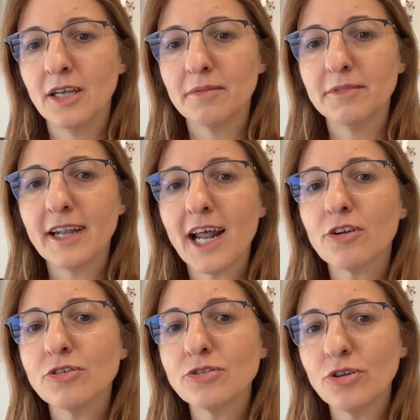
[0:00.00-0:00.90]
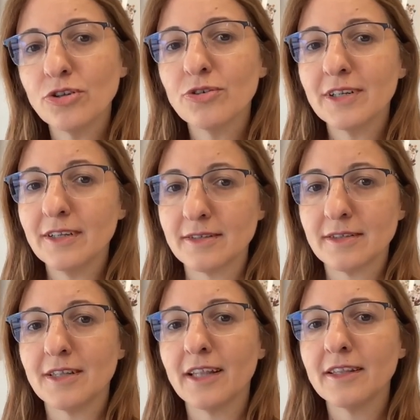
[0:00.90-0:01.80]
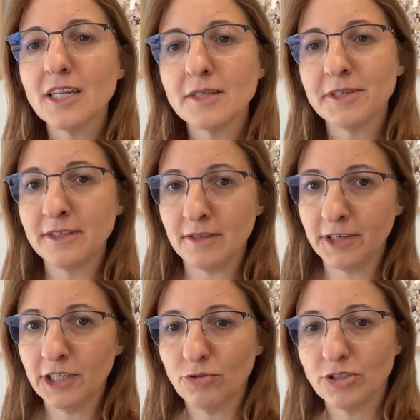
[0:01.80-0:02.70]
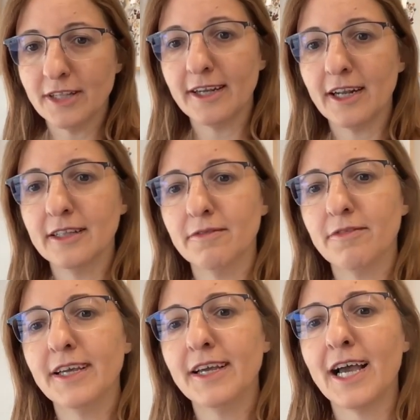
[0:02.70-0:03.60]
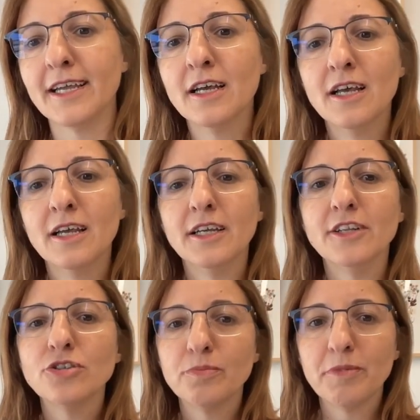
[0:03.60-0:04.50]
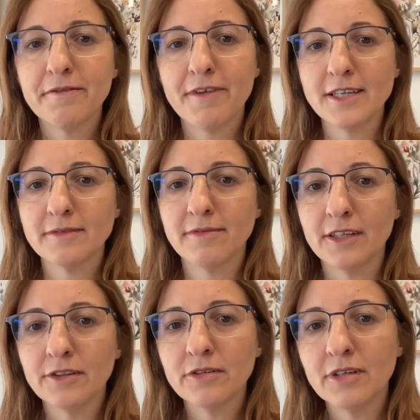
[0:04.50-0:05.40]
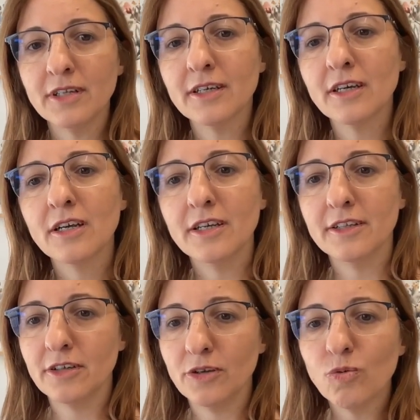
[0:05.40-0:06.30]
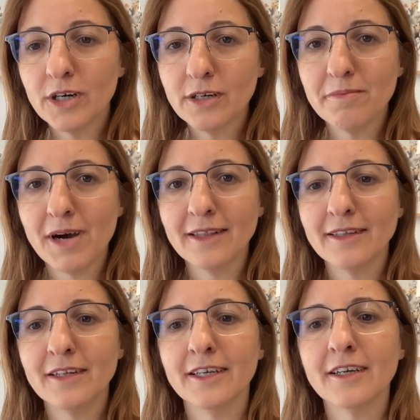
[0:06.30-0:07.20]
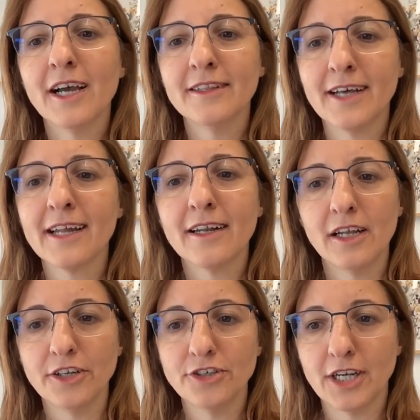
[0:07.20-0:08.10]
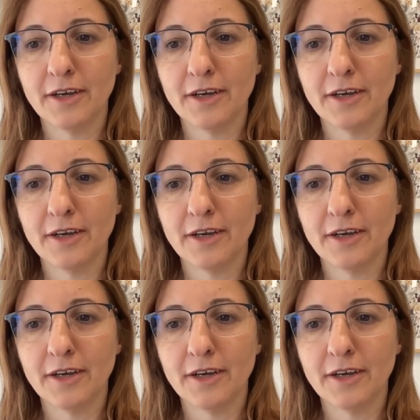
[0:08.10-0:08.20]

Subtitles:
There are also new risks that are specific to generative AI in supervised fine-tuning, in reward modeling, and RLHF.